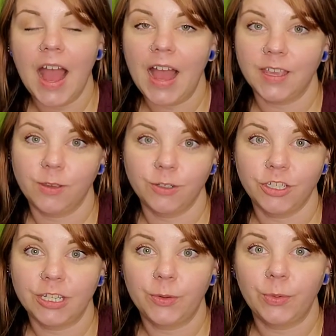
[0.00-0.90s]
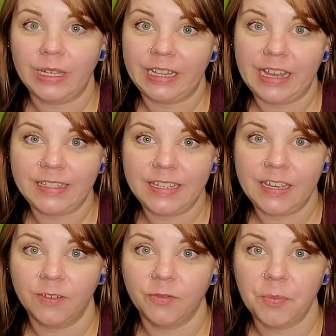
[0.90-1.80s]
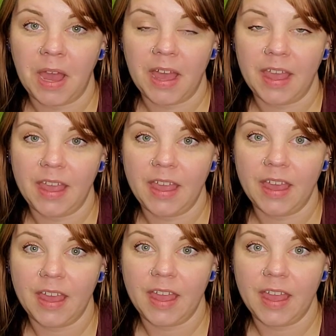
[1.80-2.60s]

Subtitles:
I usually really like to give my